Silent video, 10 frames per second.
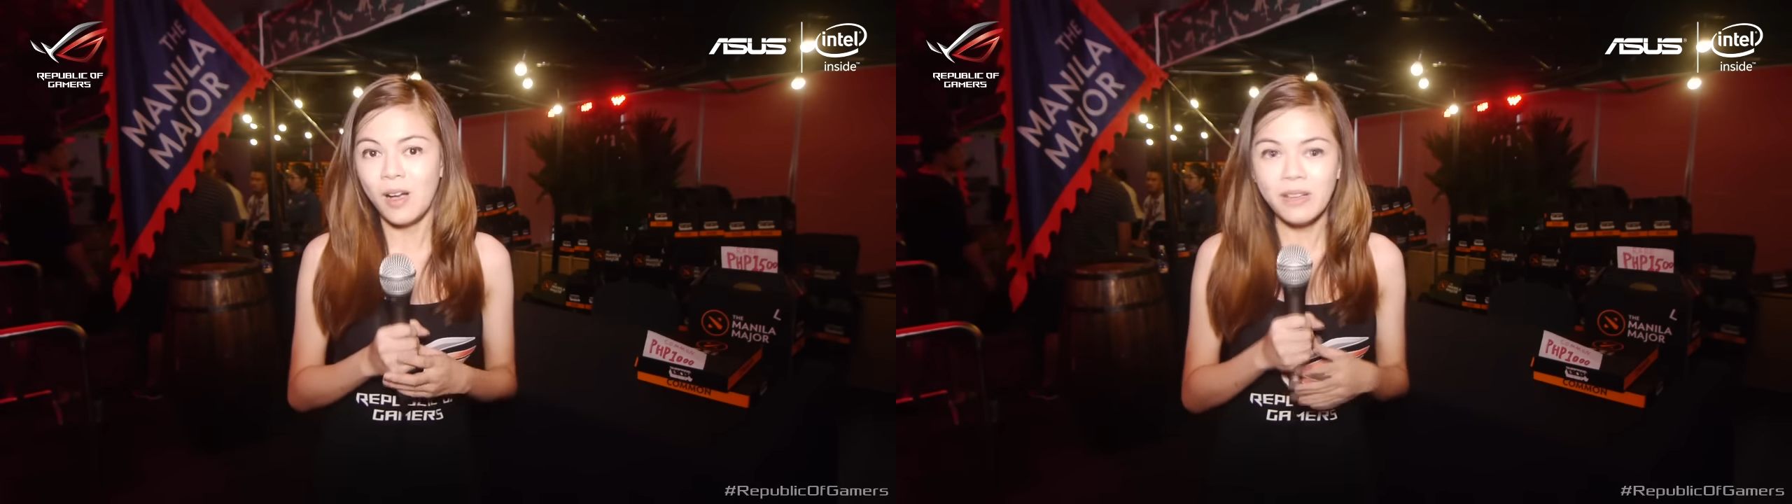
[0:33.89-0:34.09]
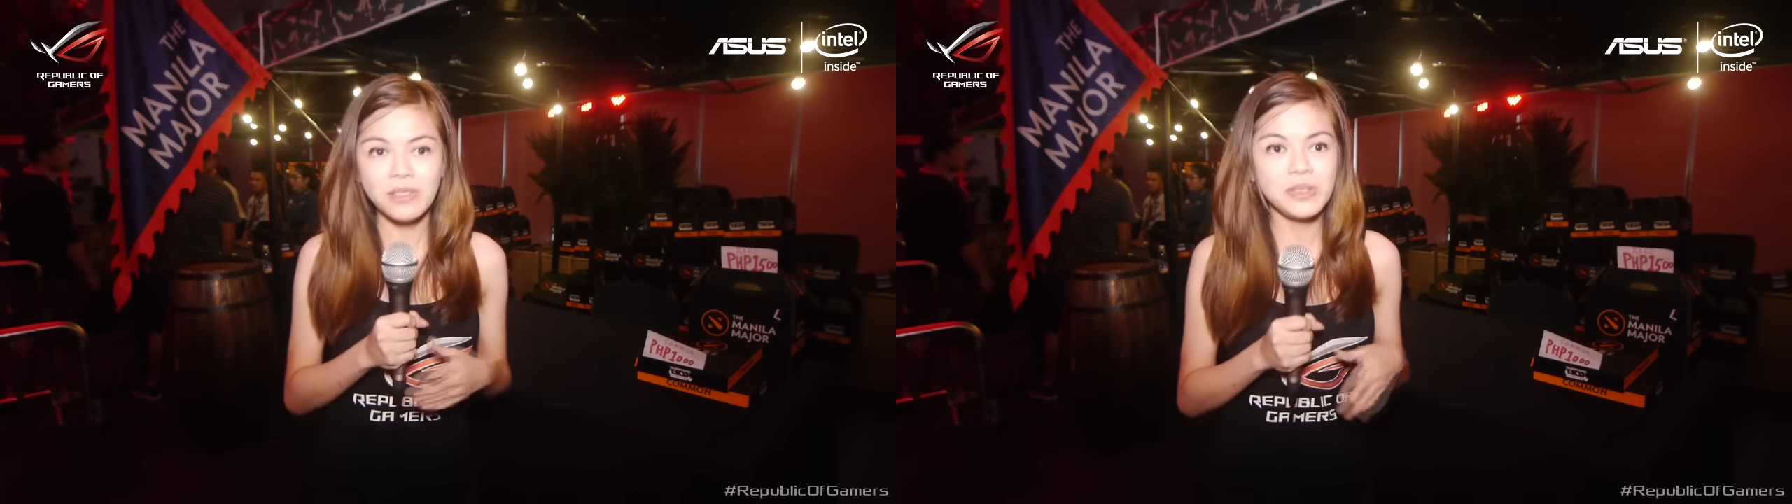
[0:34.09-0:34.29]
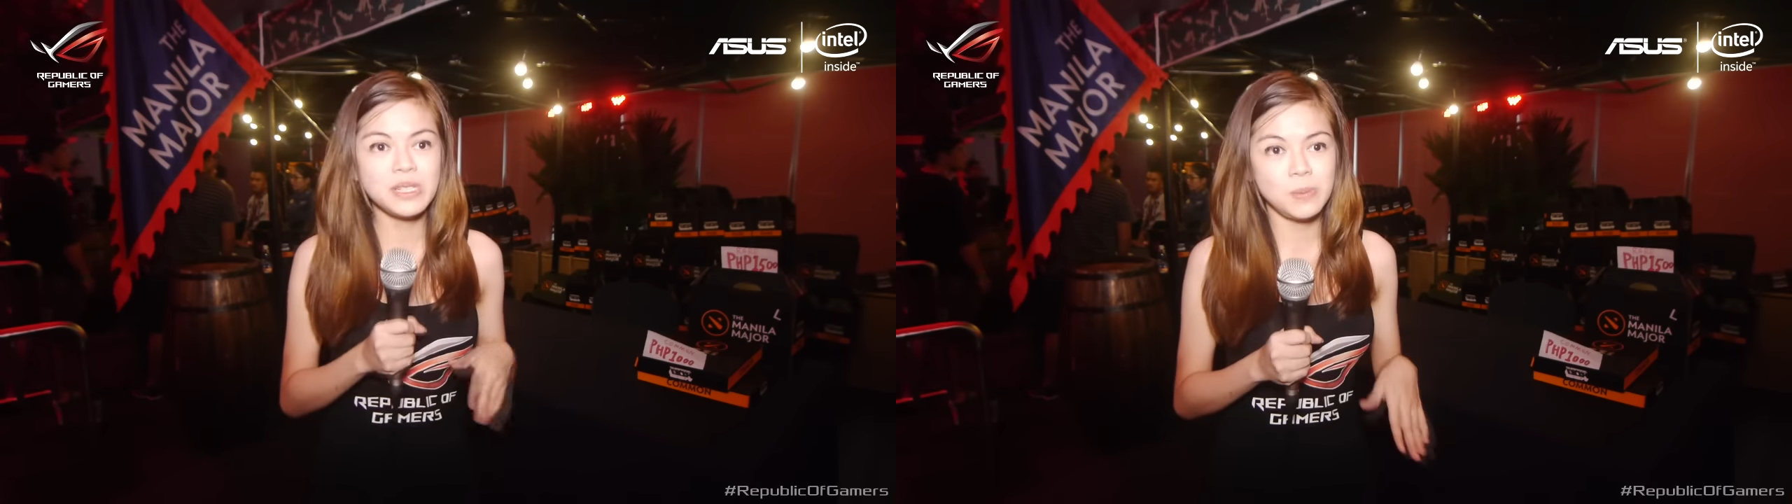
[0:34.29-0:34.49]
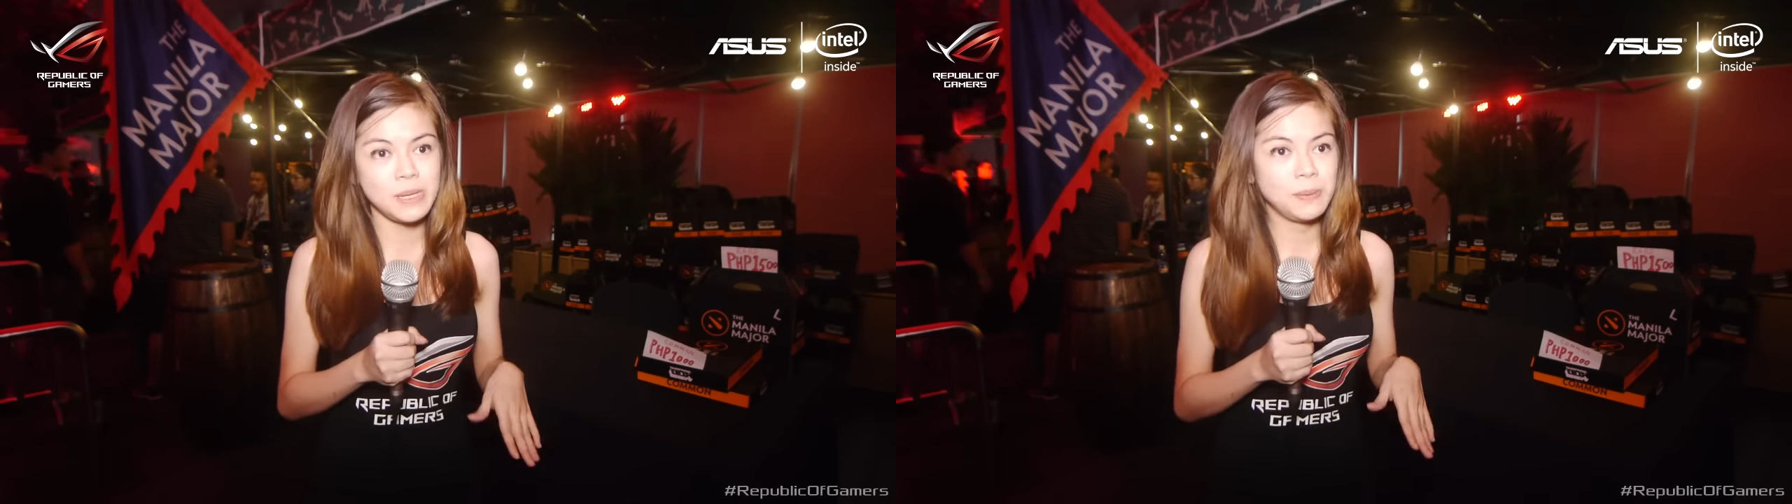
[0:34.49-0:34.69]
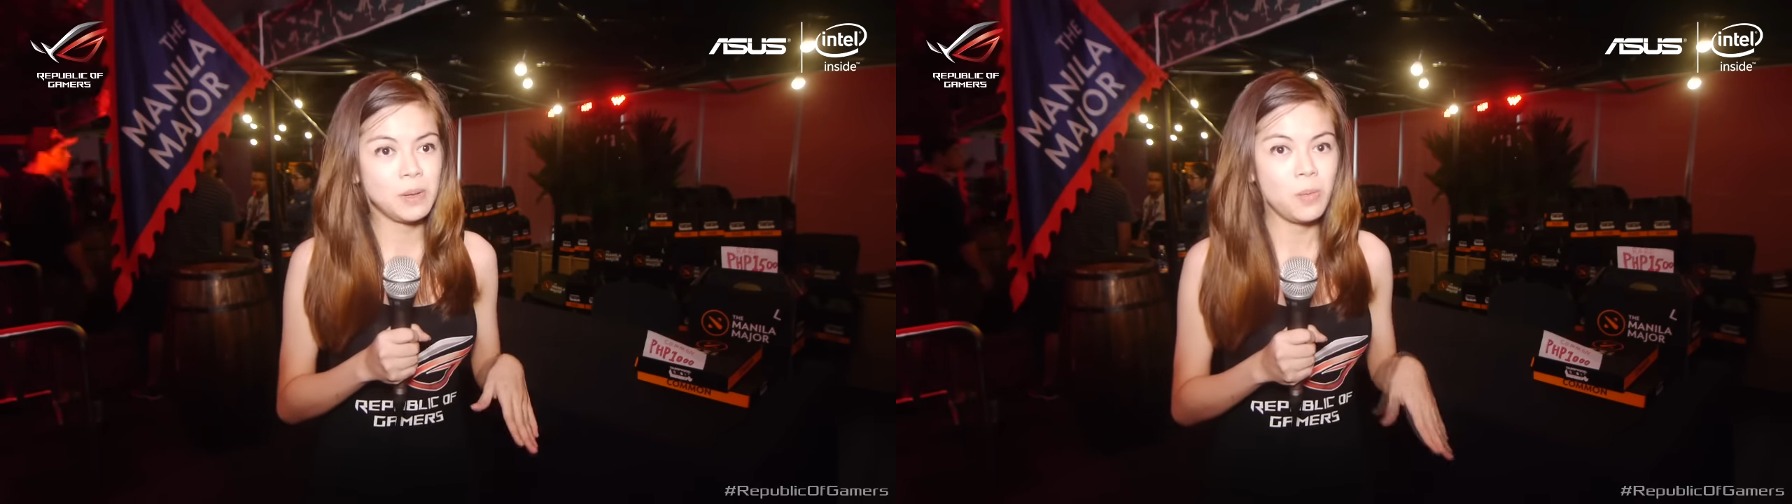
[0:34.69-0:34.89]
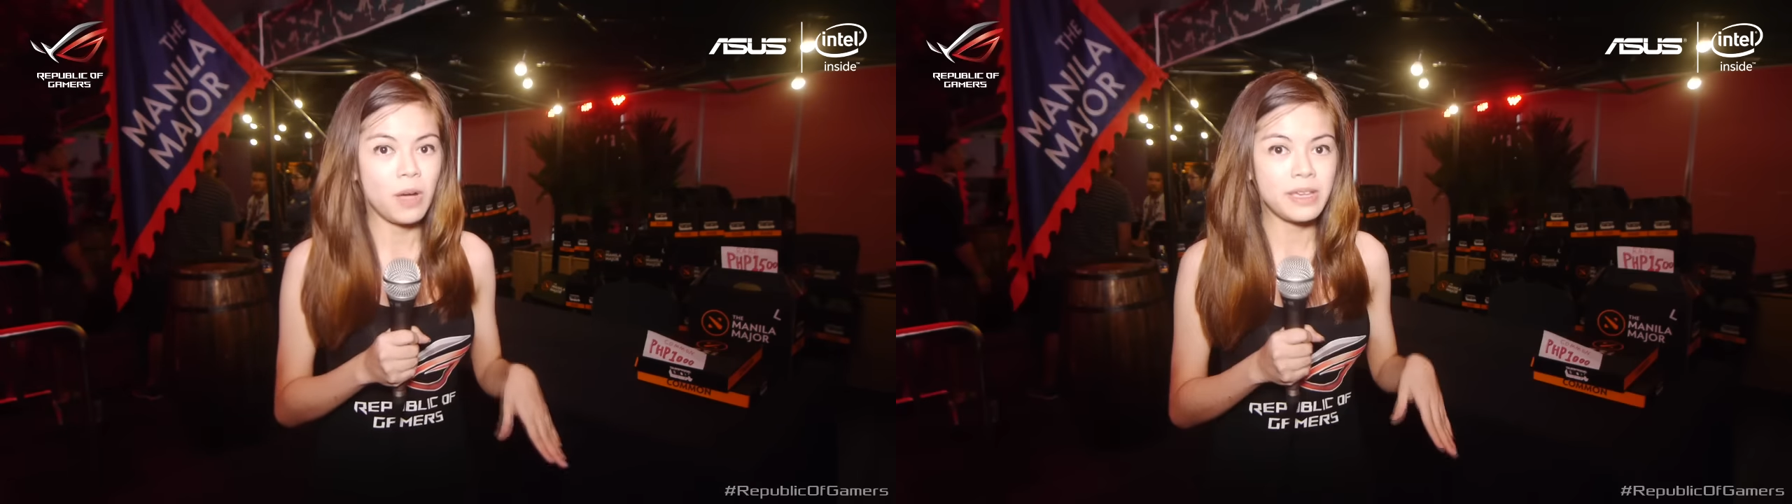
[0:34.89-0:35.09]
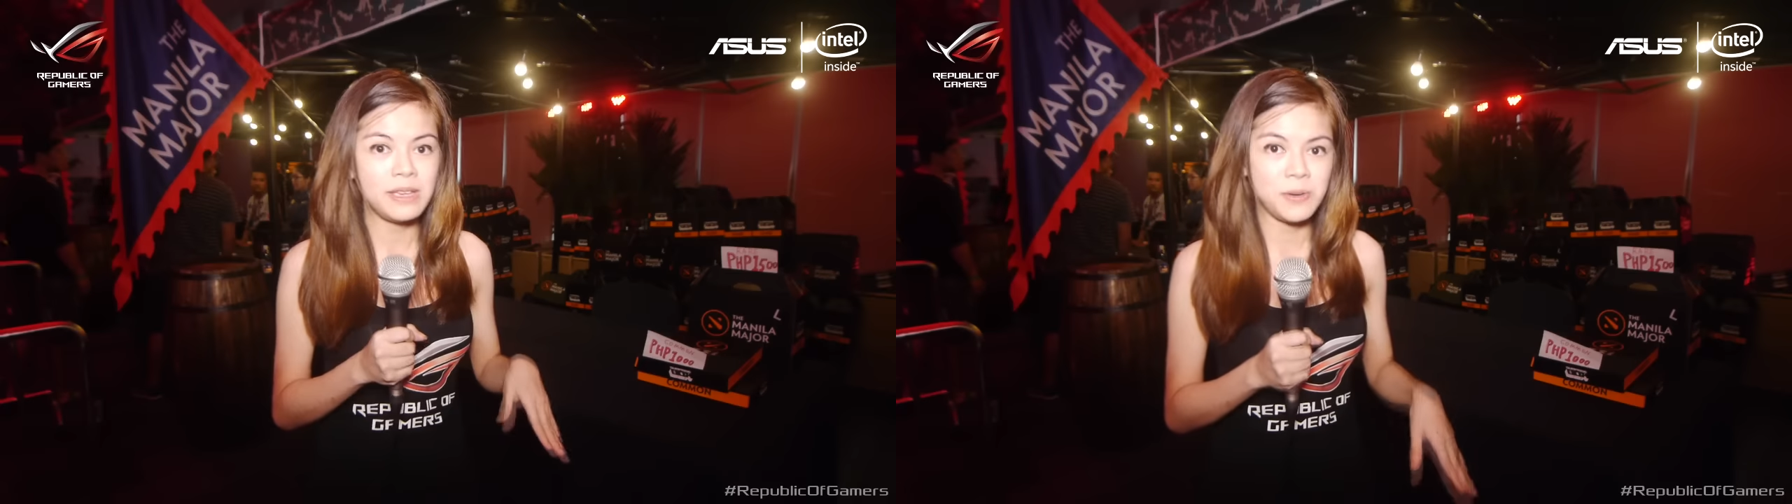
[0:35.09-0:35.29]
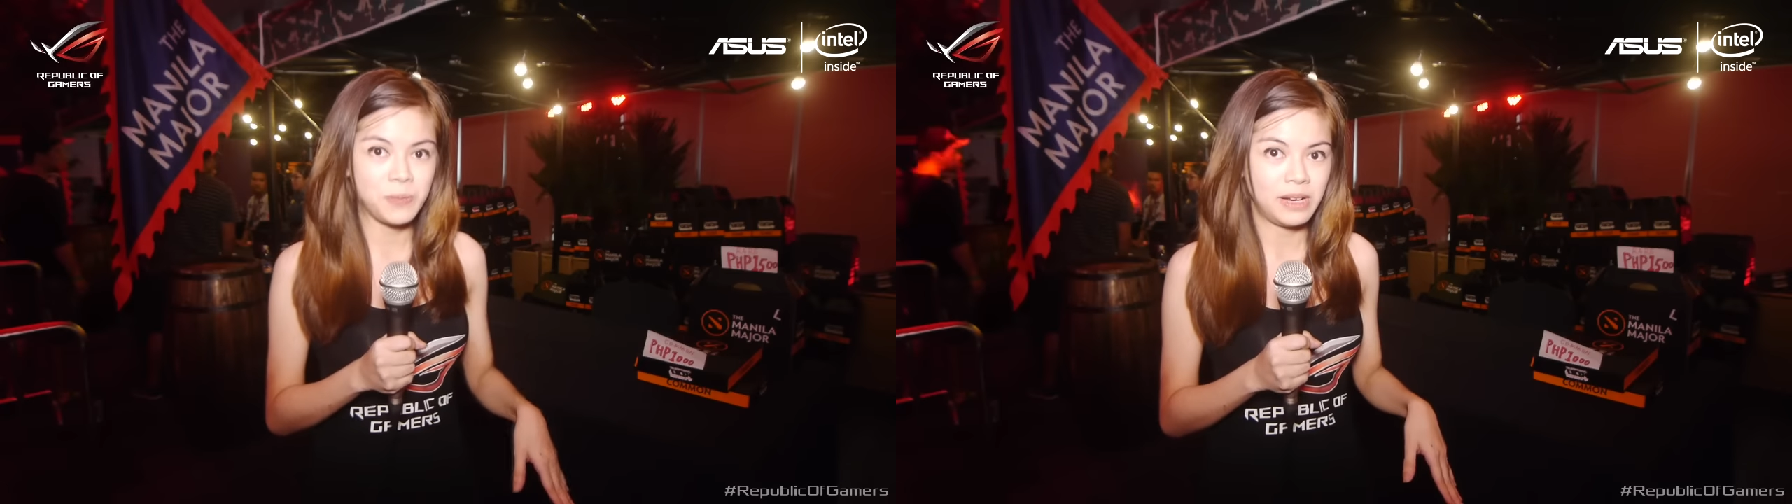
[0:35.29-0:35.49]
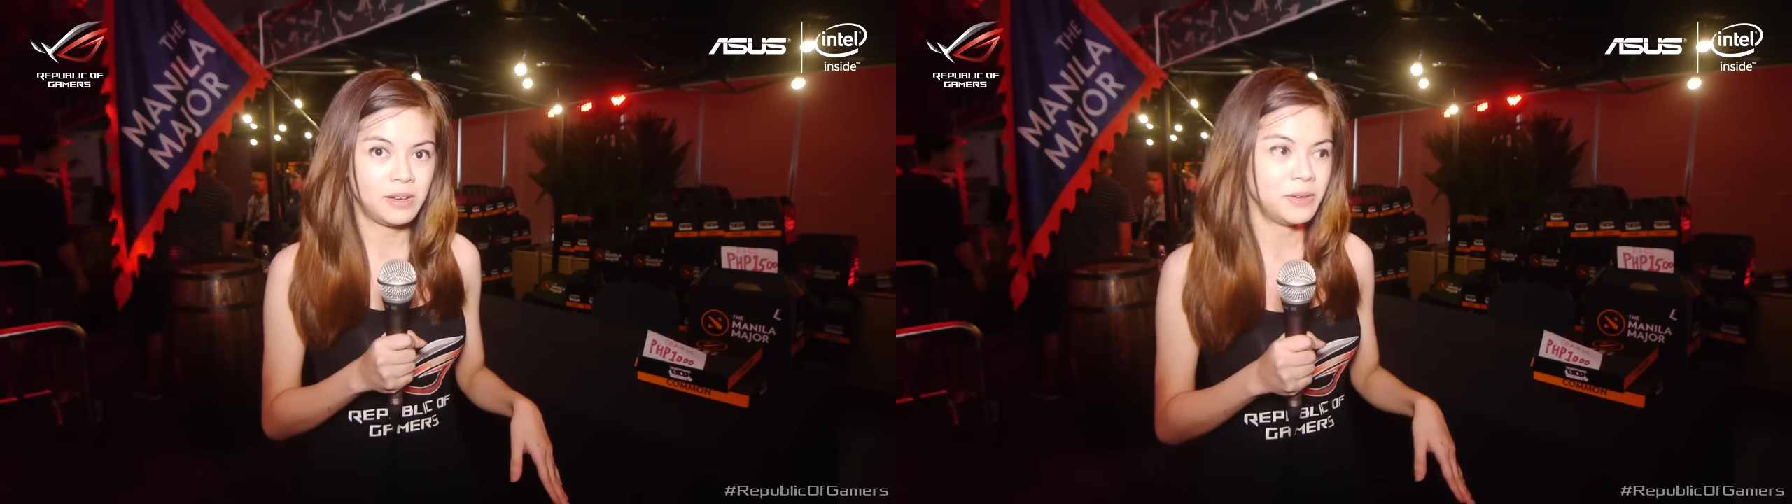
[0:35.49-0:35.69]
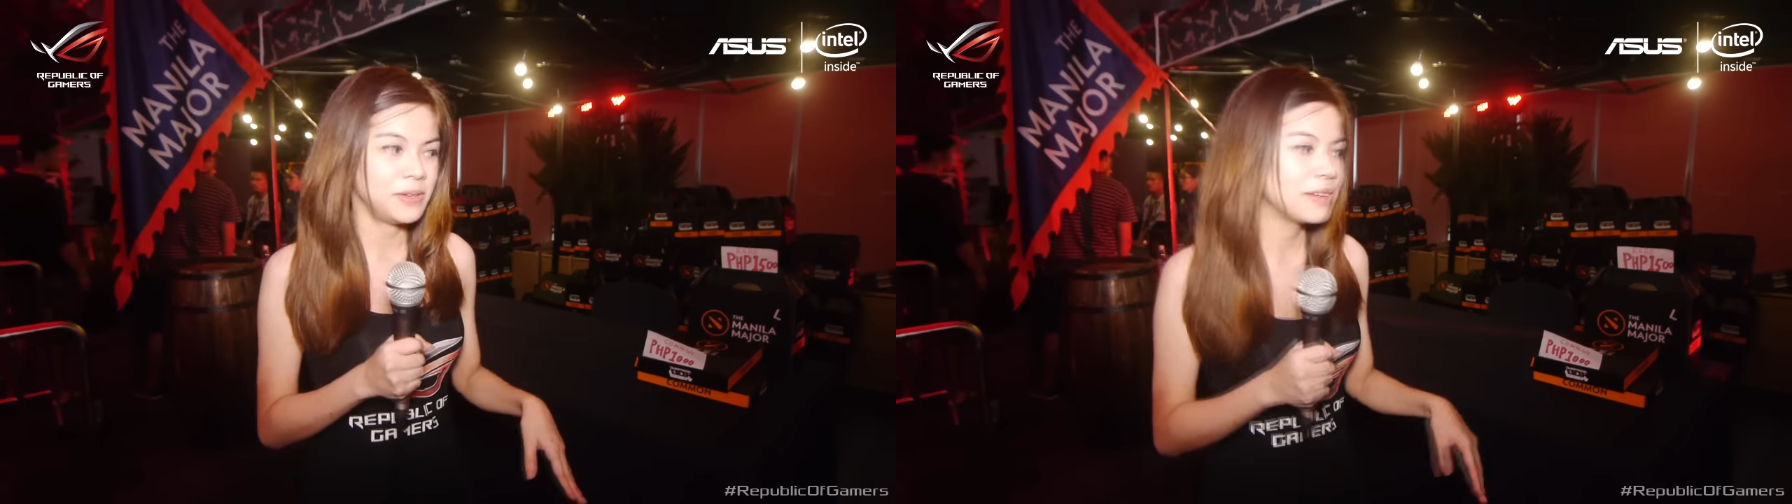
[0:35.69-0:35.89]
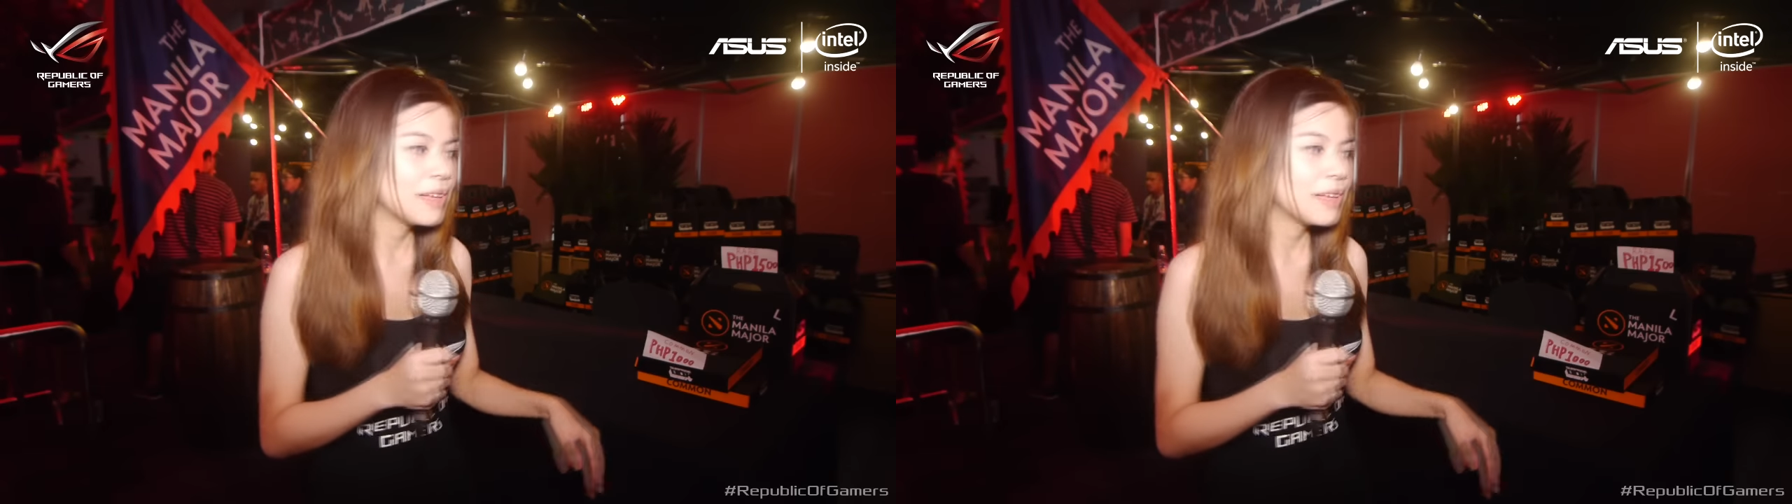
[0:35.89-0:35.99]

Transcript: all these people walking around